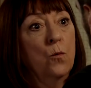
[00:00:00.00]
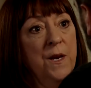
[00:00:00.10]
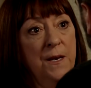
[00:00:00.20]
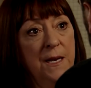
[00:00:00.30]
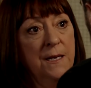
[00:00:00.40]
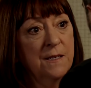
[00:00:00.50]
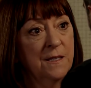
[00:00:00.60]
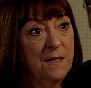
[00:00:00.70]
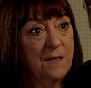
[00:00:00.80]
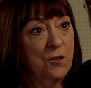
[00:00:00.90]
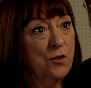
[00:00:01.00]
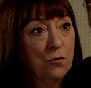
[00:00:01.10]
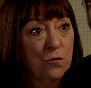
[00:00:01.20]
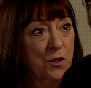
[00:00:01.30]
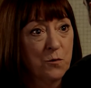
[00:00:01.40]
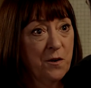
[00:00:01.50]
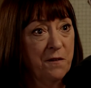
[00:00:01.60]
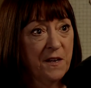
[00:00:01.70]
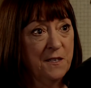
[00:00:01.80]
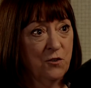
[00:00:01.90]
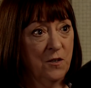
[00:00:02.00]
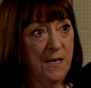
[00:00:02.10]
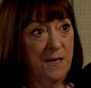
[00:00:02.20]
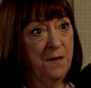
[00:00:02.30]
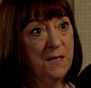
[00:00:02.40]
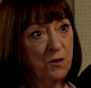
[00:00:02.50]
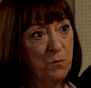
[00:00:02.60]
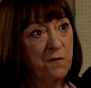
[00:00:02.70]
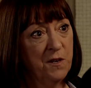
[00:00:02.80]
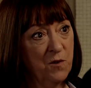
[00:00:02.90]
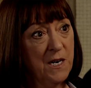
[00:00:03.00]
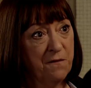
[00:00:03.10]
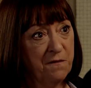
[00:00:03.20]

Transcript: we need to talk to her eventually. Things are moving really